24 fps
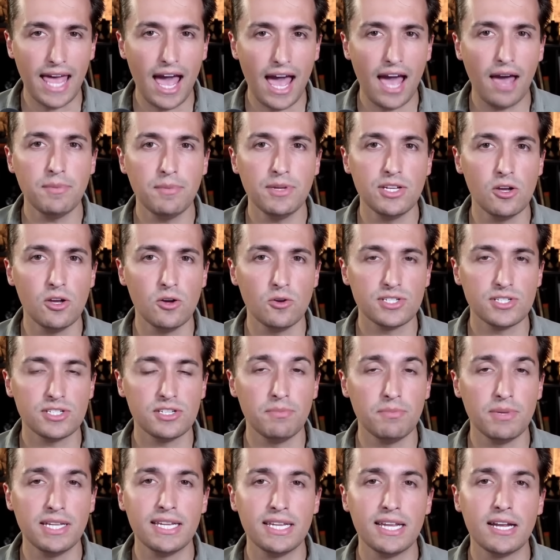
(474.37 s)
Abydos to
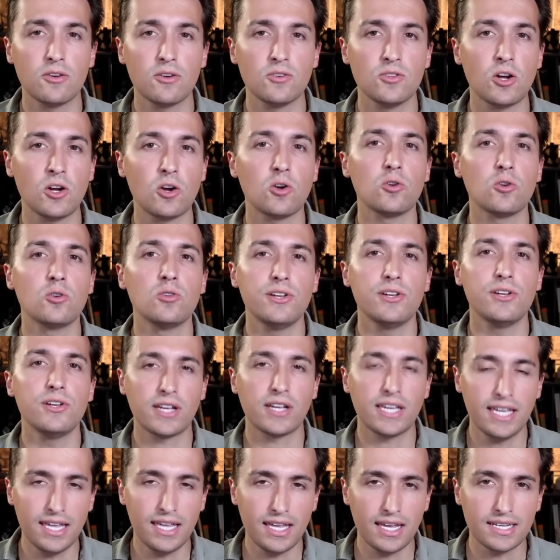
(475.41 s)
be near the earlier
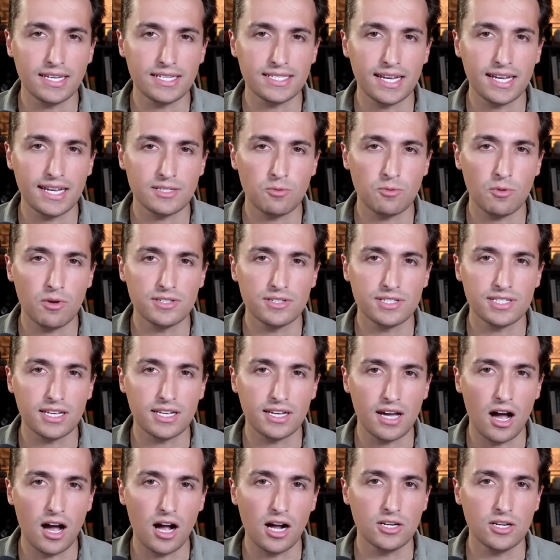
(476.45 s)
kings as well as the
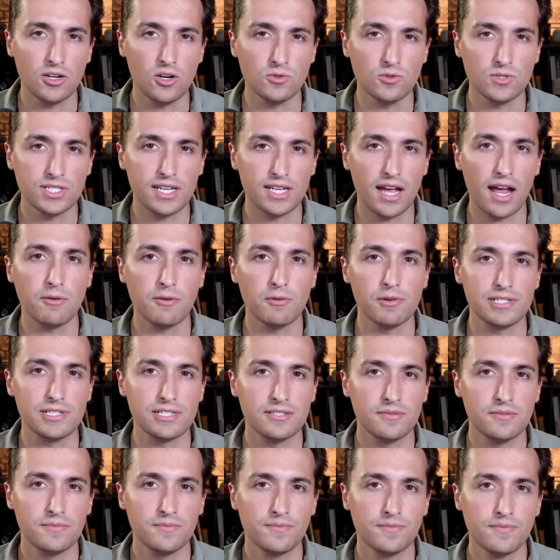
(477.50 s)
god
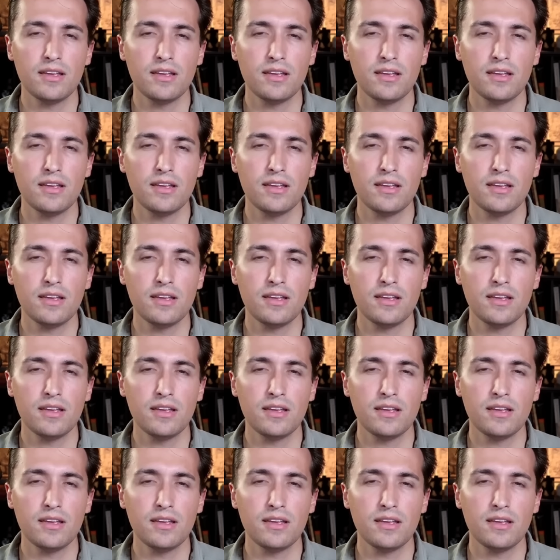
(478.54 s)
Osiris?